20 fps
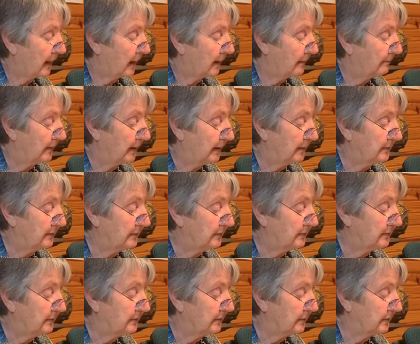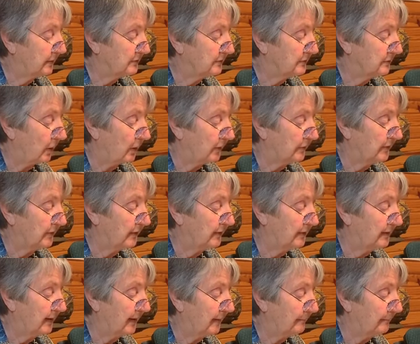abundant,
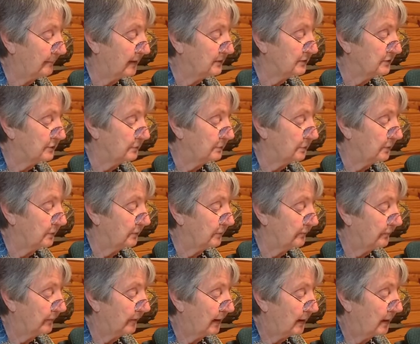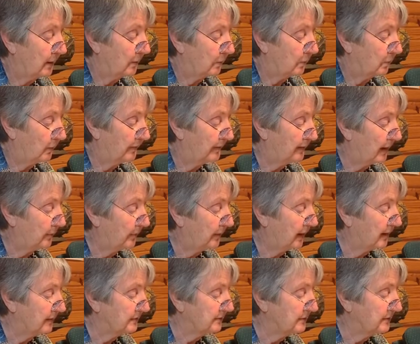exalted, immeasurable, without
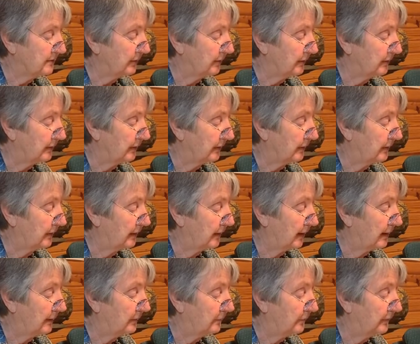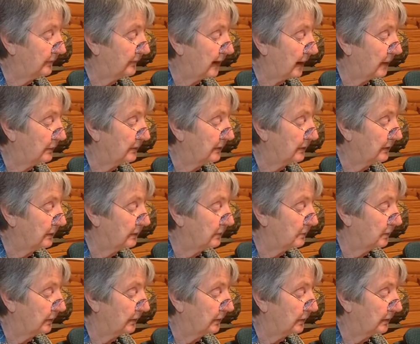hostility and without ill
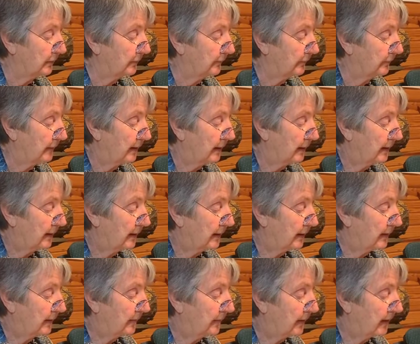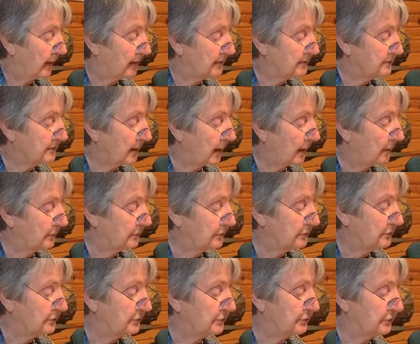will. That is how
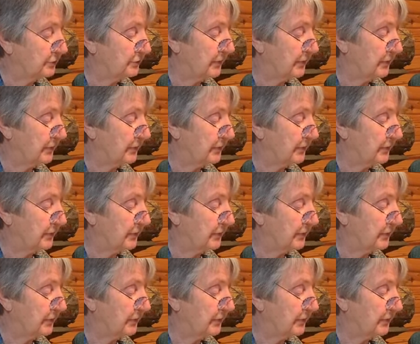you should